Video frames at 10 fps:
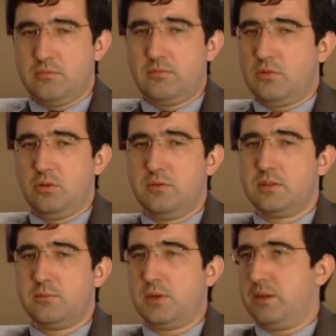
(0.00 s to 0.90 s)

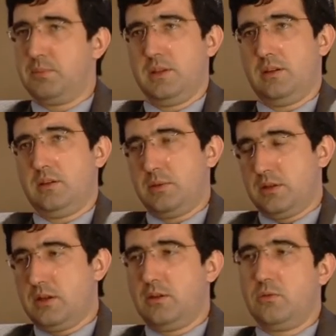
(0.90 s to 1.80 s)
always my play. I mean,
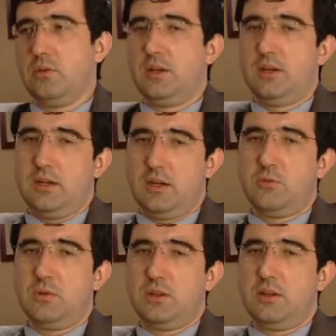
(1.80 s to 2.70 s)
how
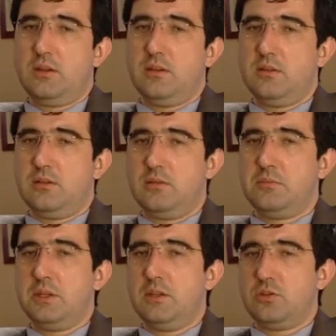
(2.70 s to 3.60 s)
will I
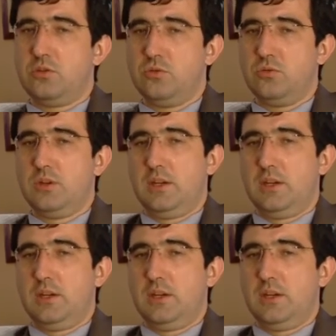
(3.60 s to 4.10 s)
manage to